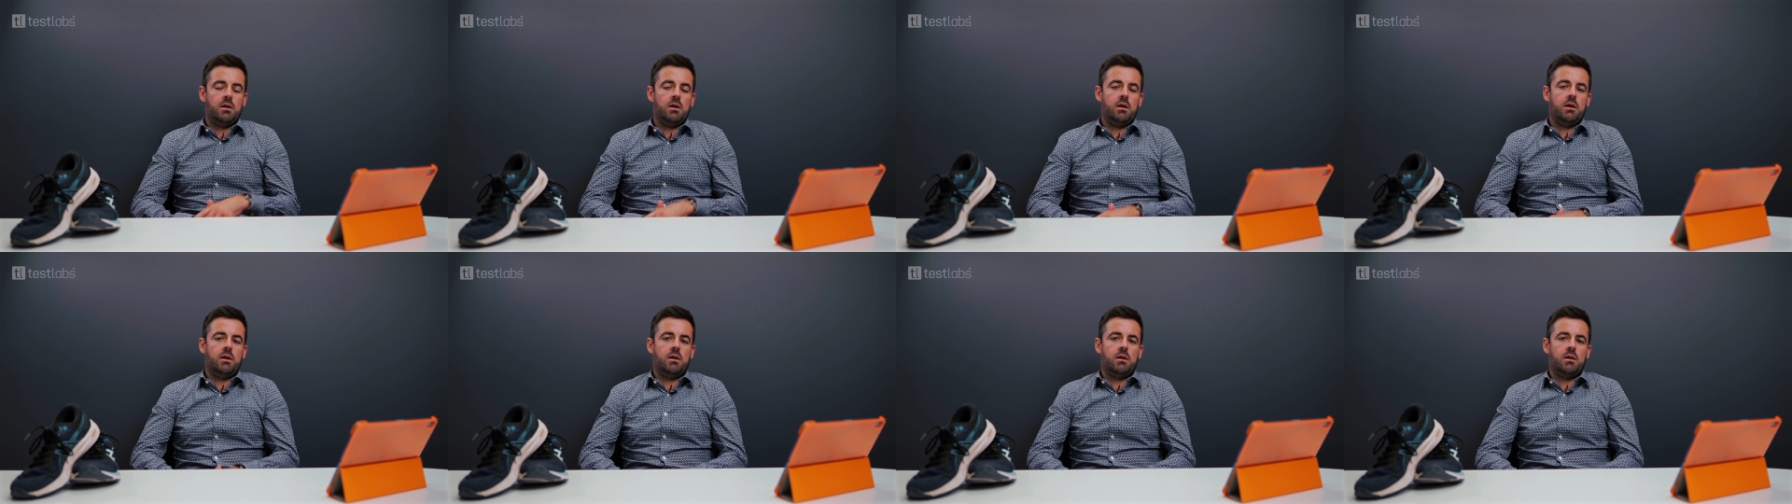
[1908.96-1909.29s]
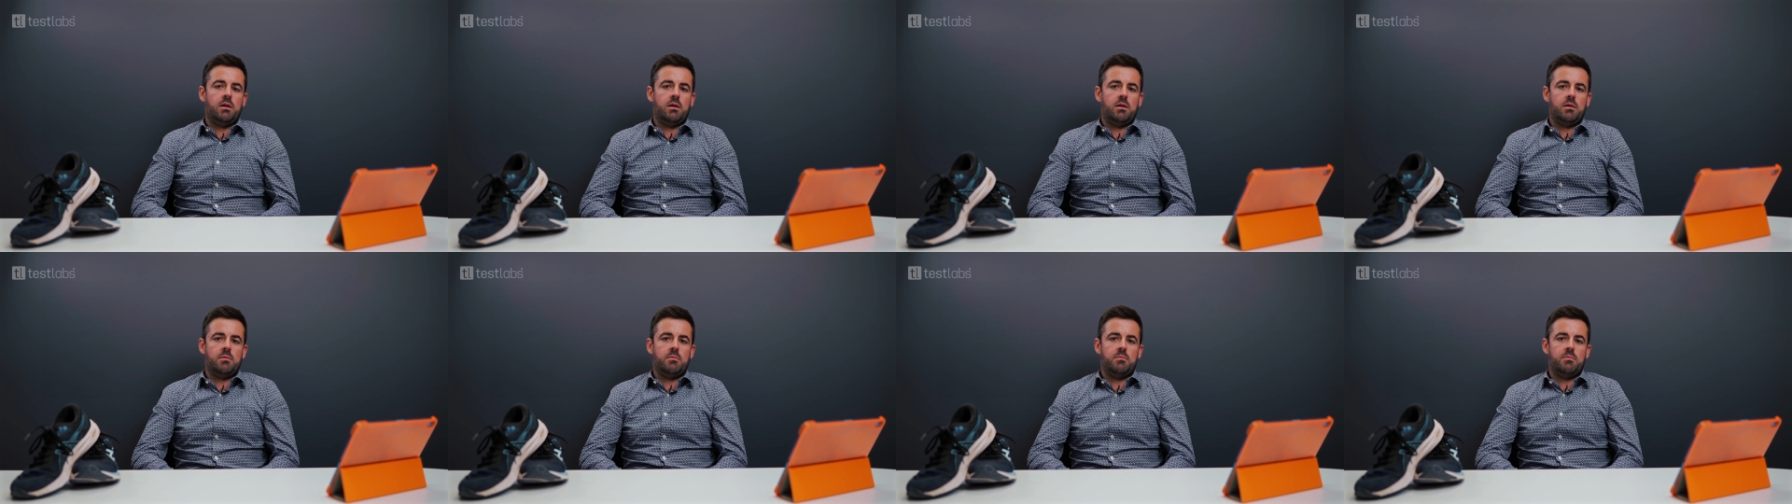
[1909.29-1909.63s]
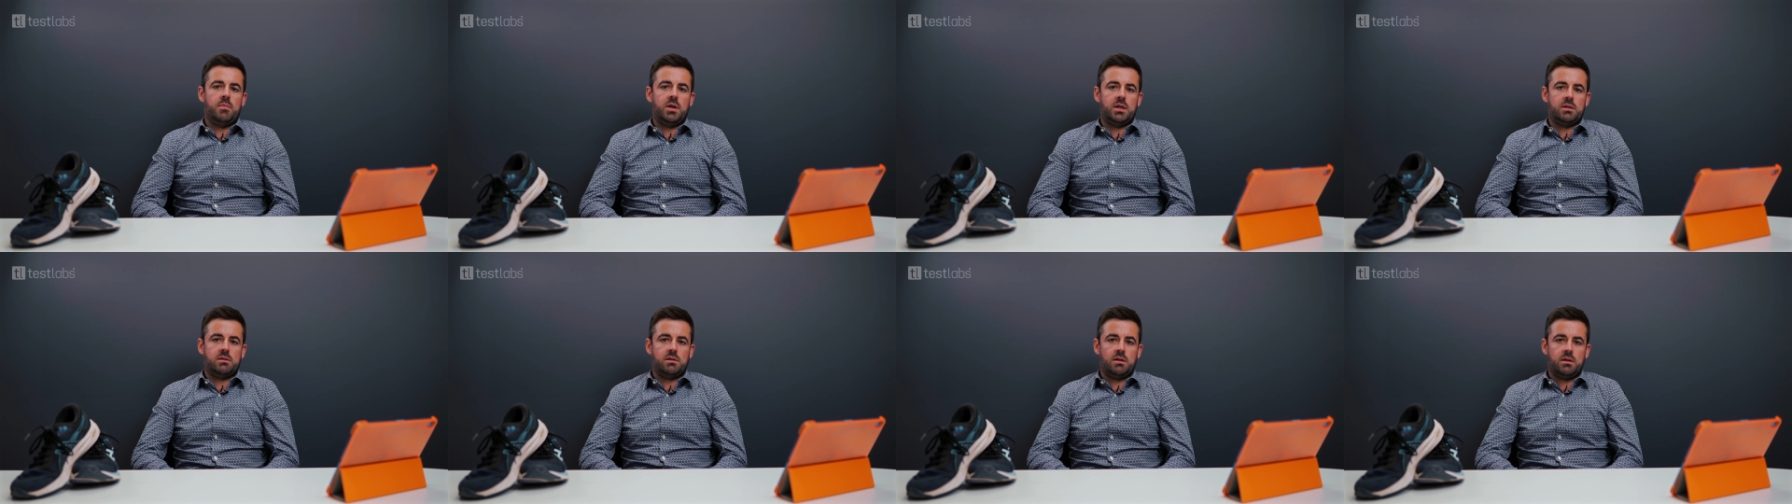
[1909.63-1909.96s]

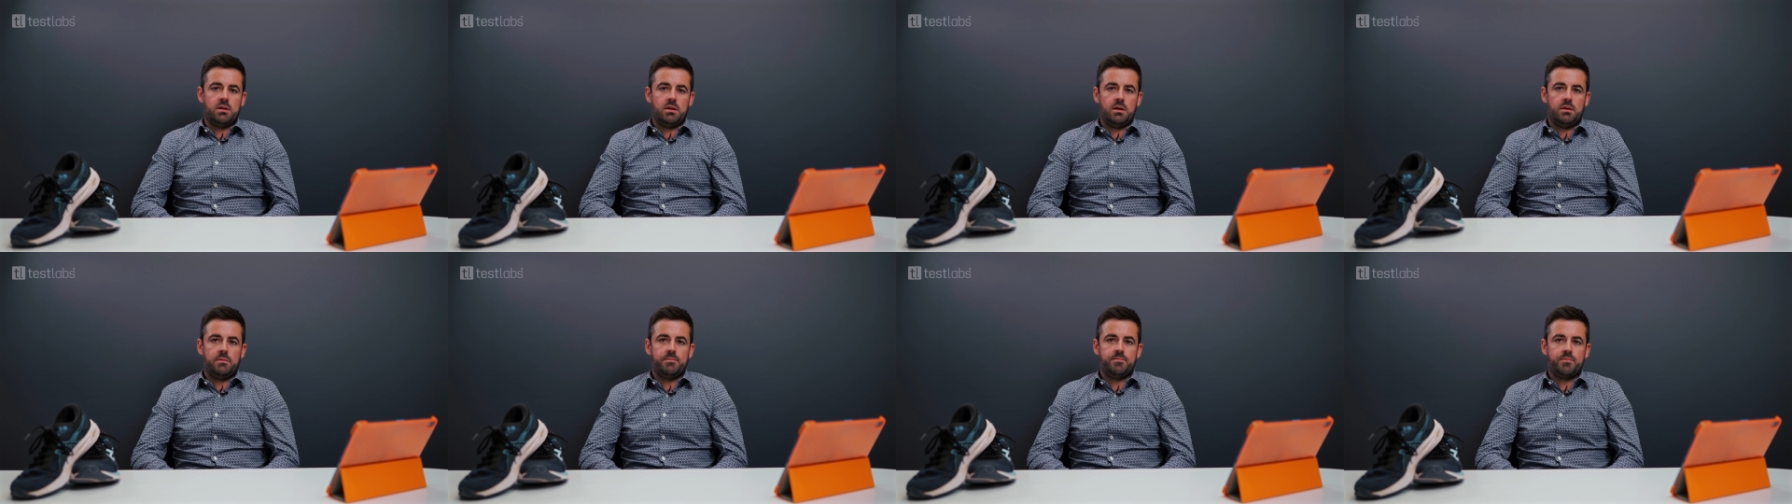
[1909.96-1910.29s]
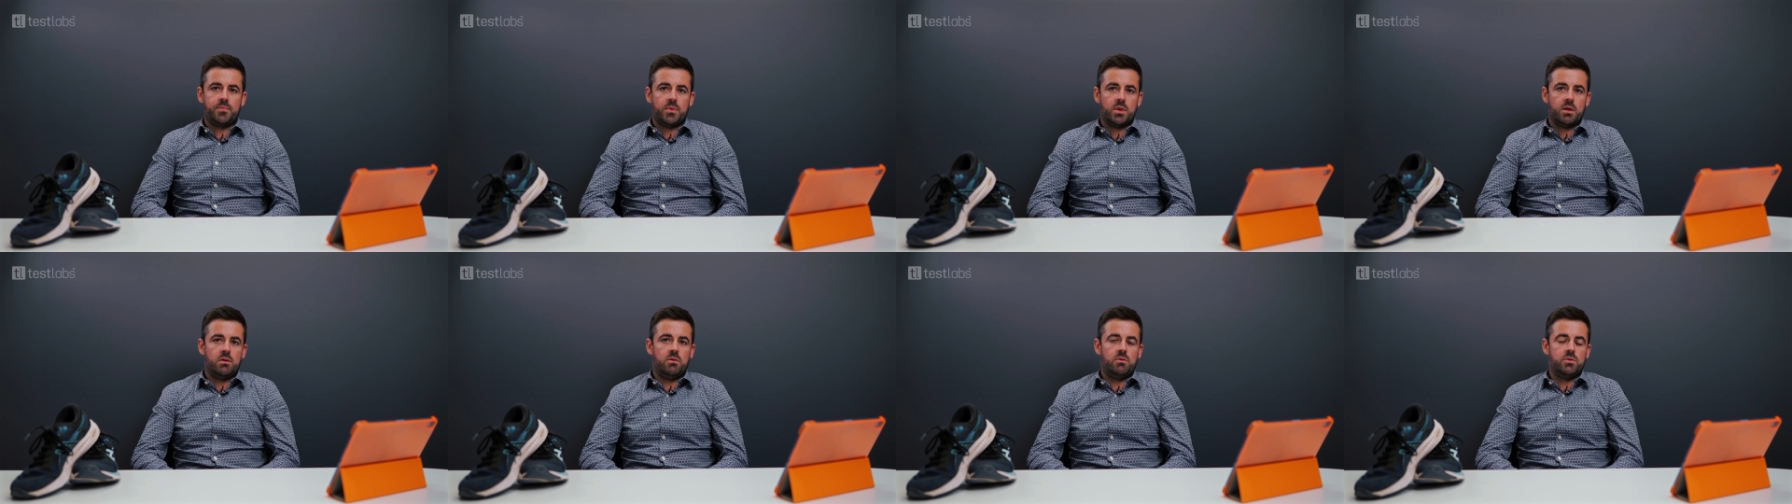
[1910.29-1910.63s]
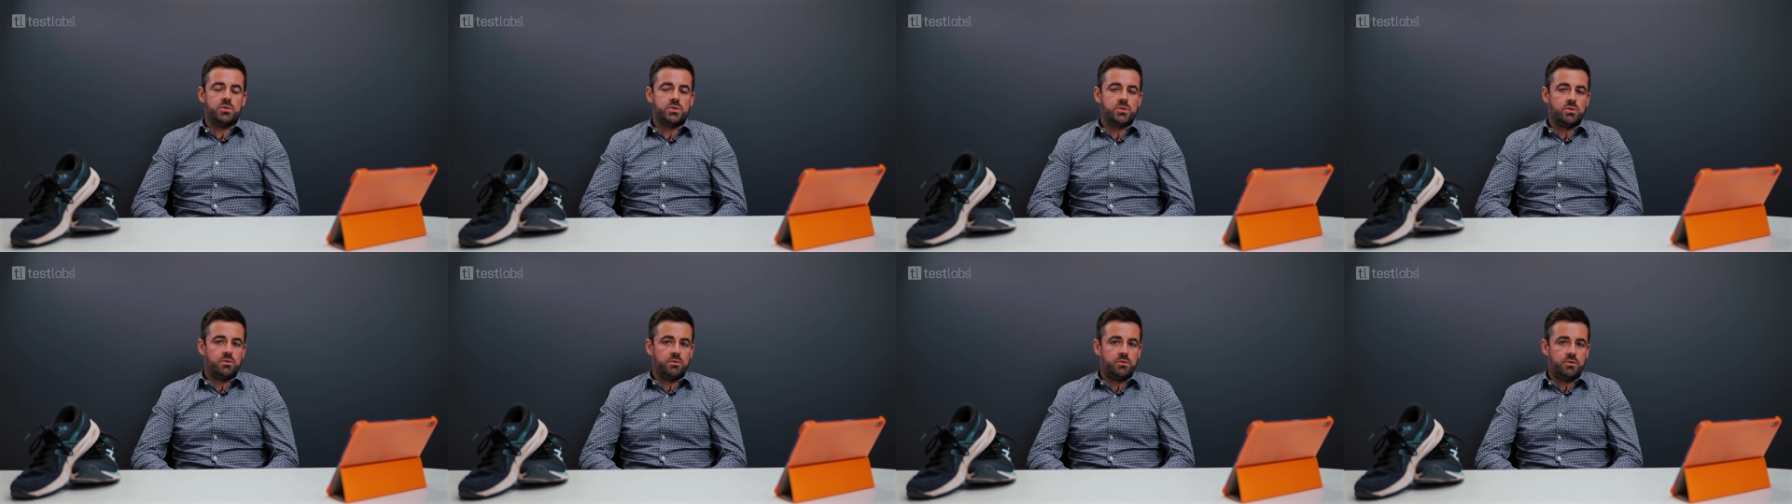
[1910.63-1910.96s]
bacteria,
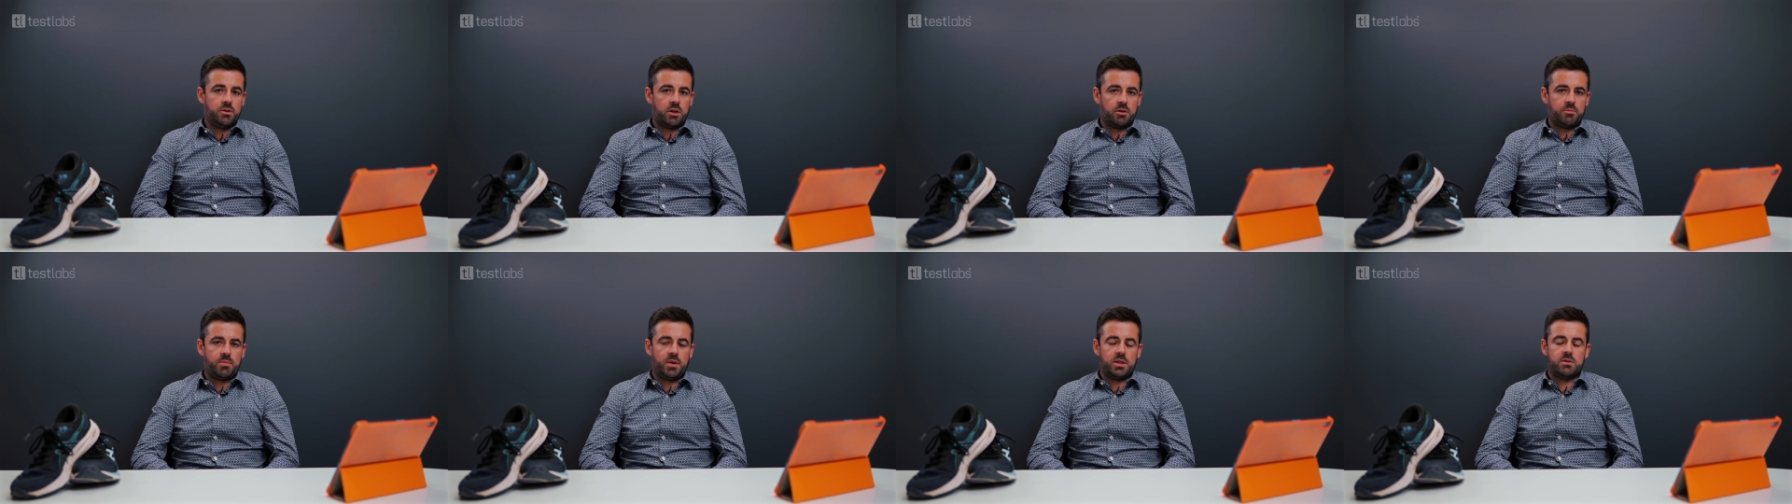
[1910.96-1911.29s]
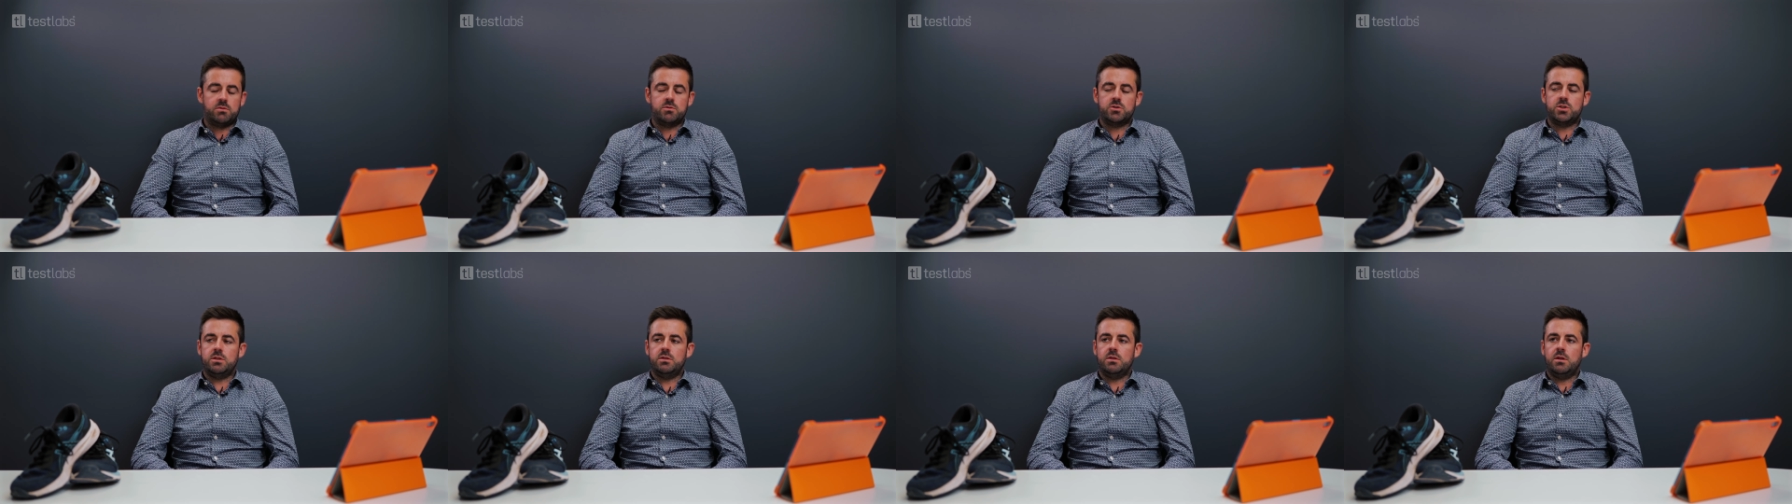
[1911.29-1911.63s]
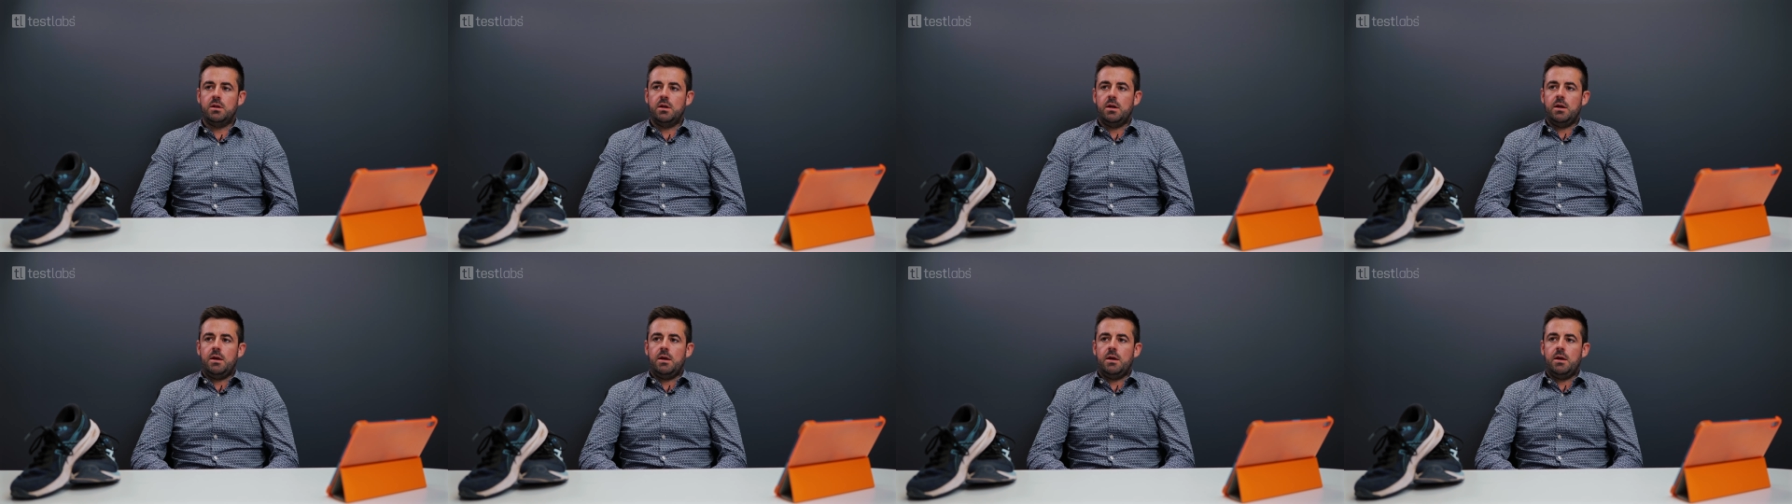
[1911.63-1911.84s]
also not pathogen.